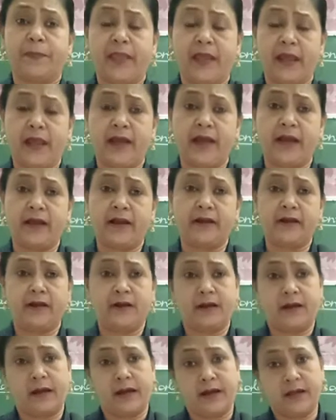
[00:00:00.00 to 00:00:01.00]
air
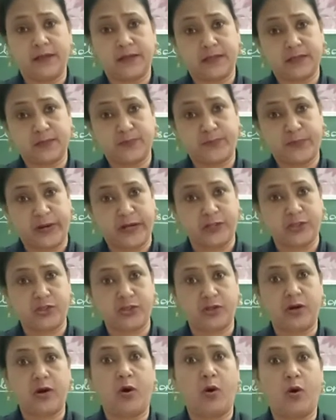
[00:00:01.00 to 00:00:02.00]

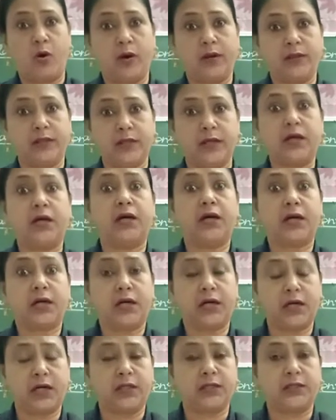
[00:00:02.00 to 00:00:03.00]
pressure on the
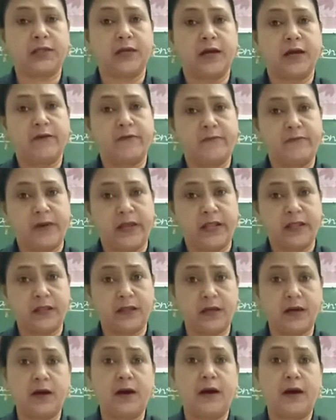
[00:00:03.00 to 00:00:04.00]
earth when
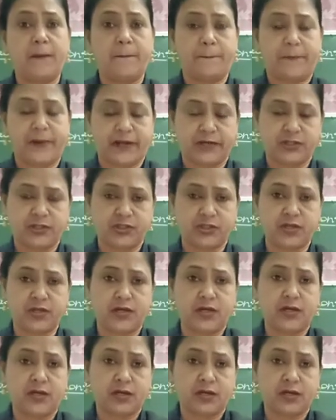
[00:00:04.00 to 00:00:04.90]
the pressure